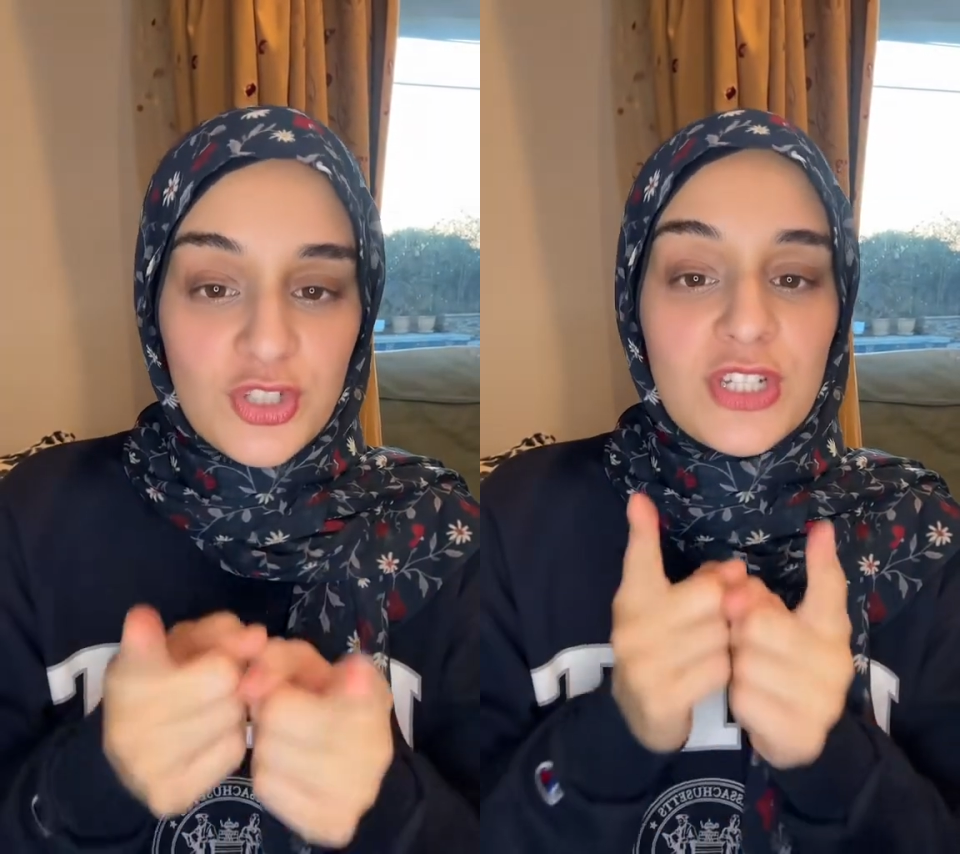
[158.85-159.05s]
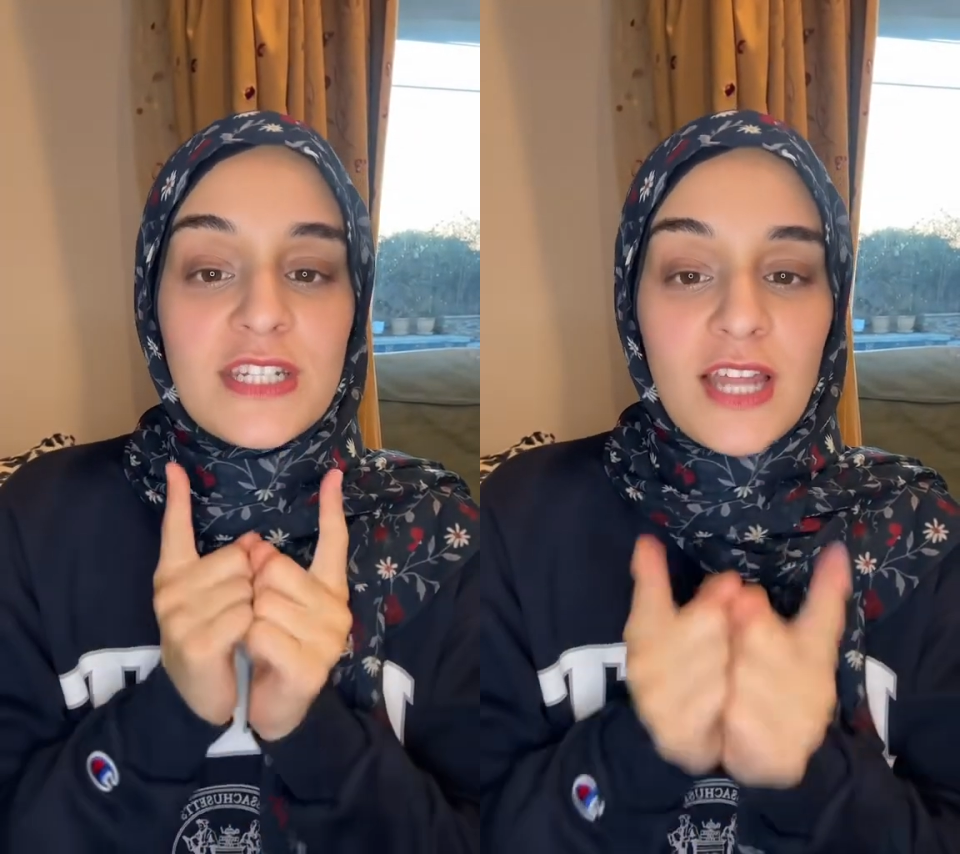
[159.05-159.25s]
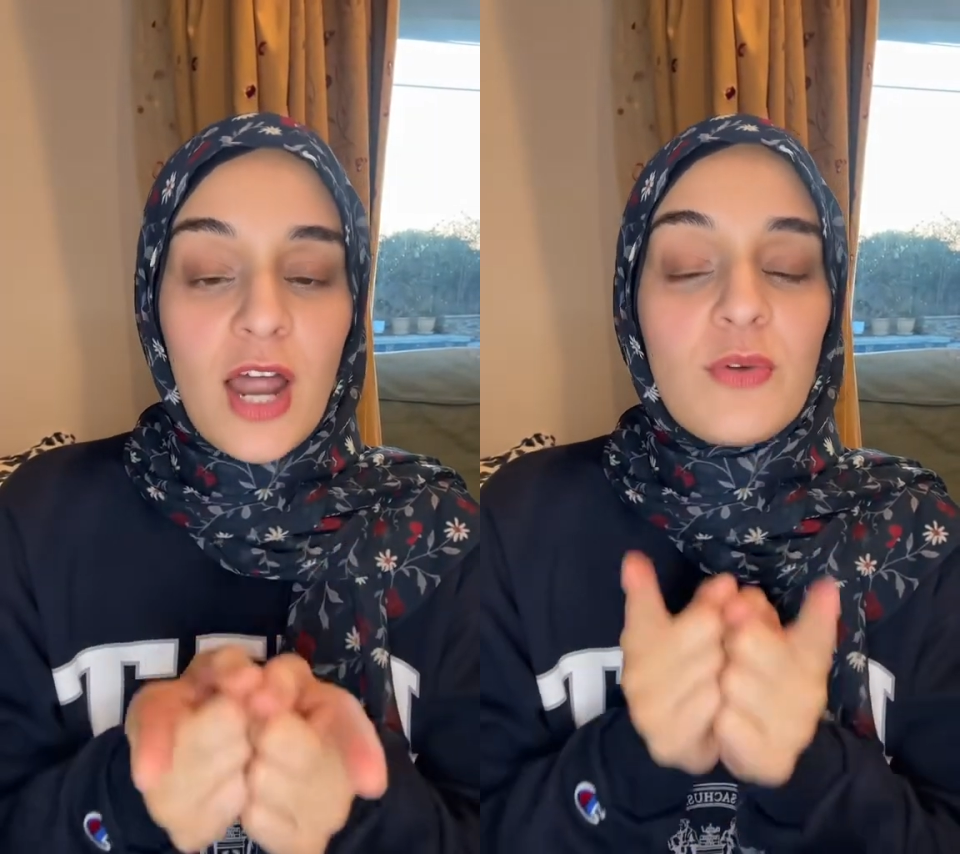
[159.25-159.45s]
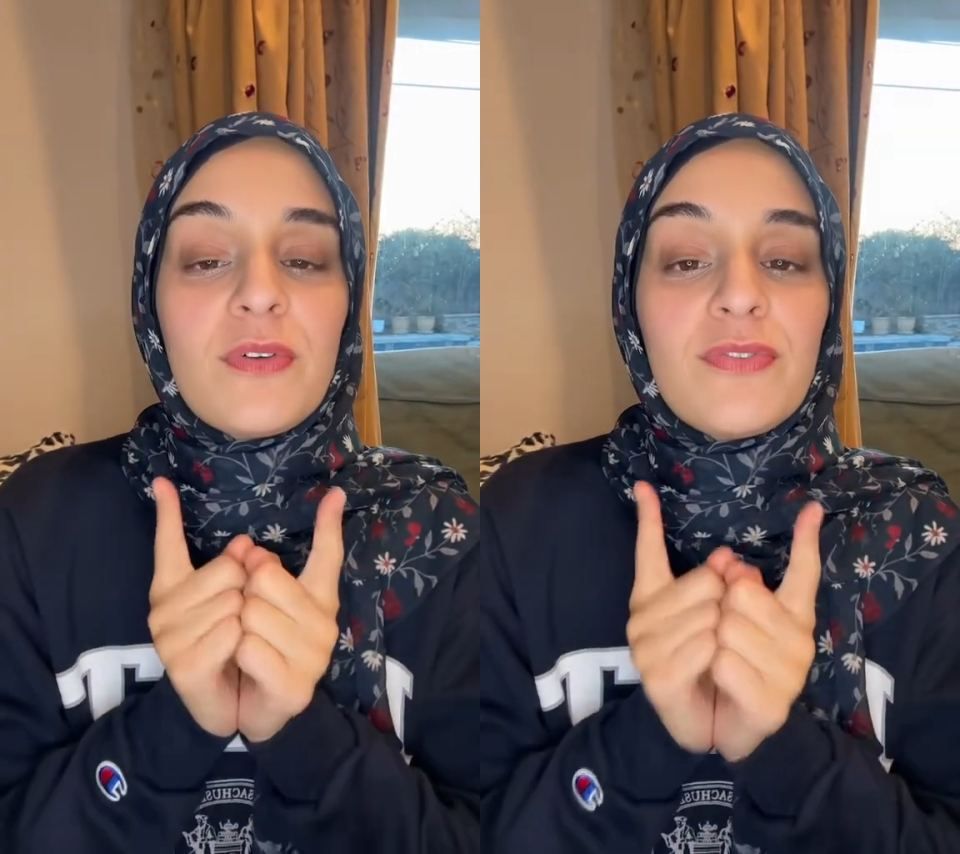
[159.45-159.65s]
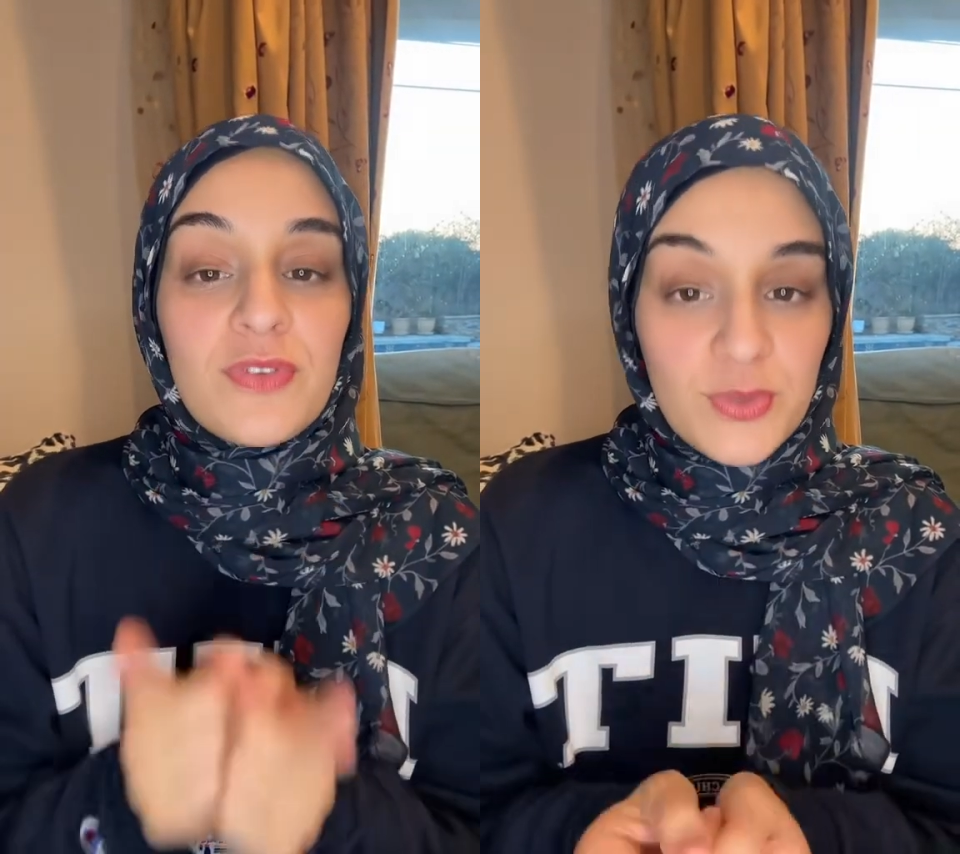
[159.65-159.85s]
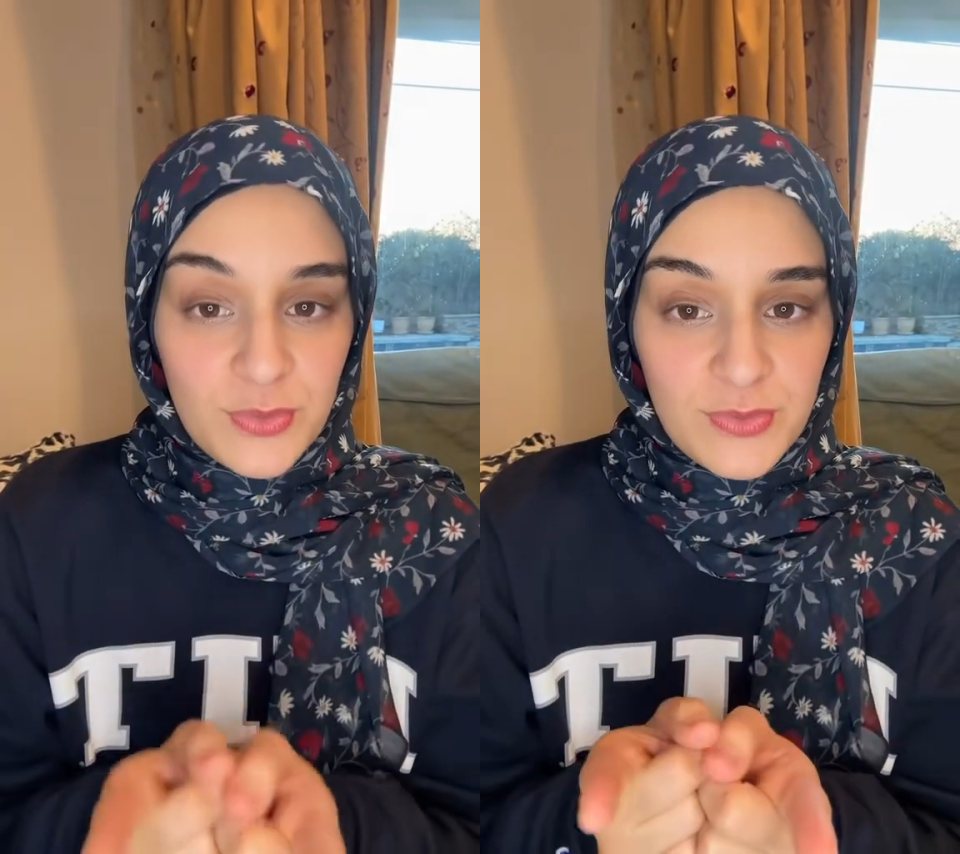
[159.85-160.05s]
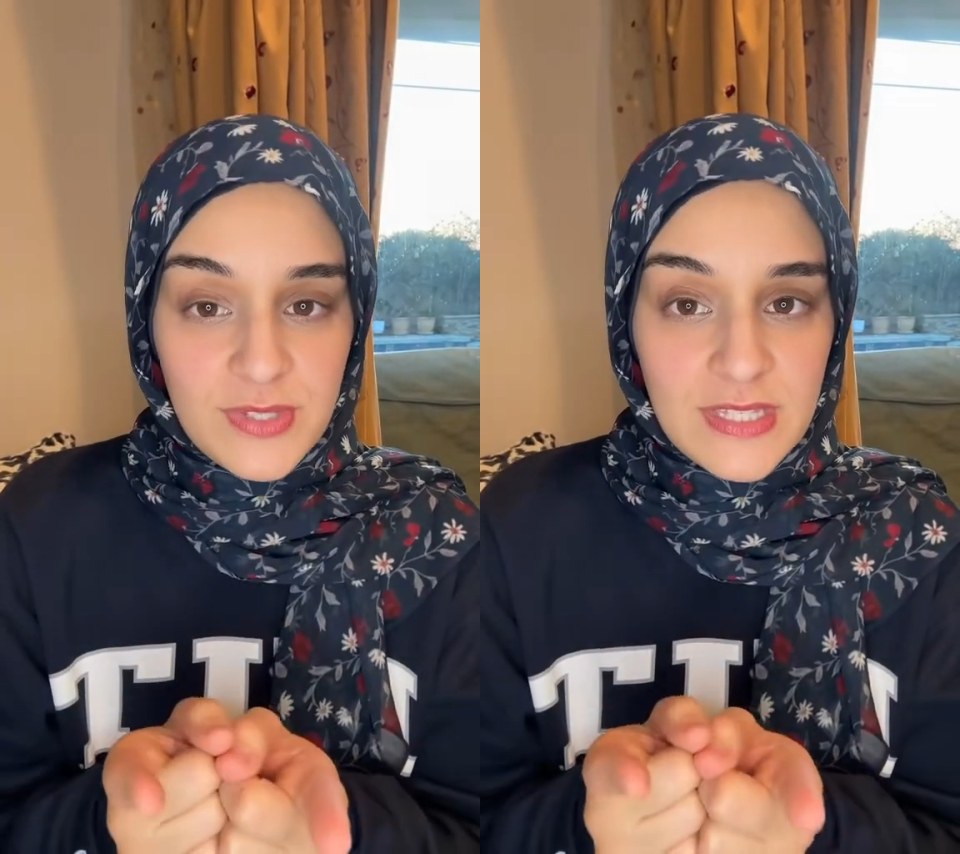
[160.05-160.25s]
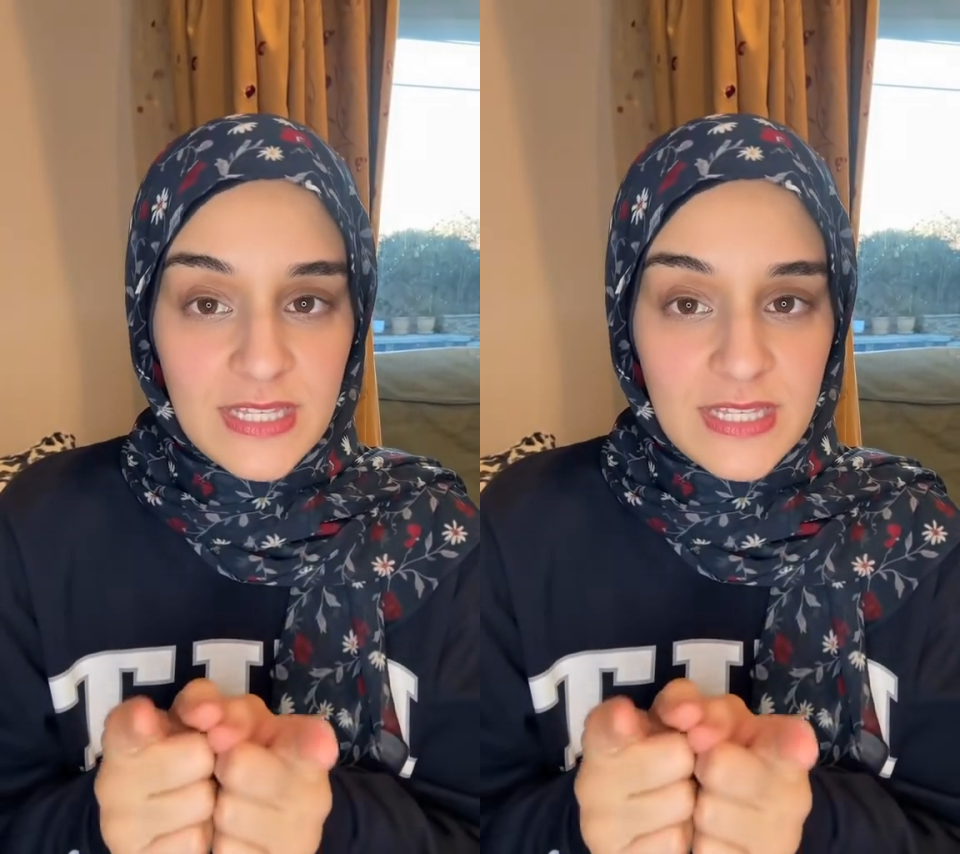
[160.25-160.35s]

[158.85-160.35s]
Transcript: not refuse